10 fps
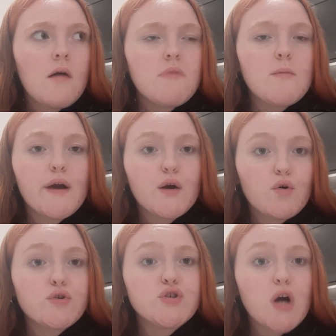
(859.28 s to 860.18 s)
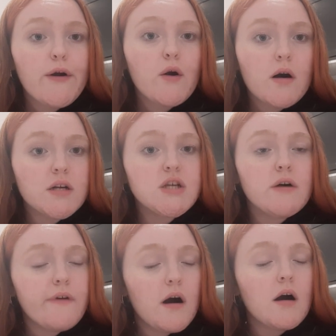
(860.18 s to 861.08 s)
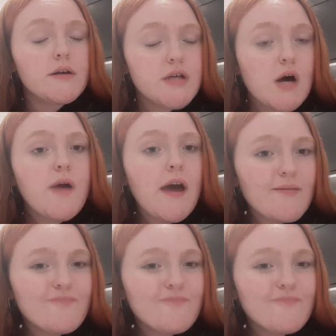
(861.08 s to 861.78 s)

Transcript: my main course is going well so far so yeah